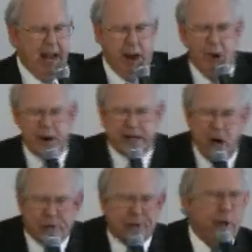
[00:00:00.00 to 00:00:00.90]
And I want to
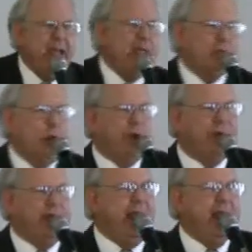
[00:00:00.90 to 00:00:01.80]
go through each one
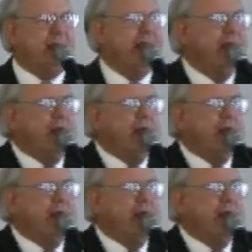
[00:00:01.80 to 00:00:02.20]
of these uh,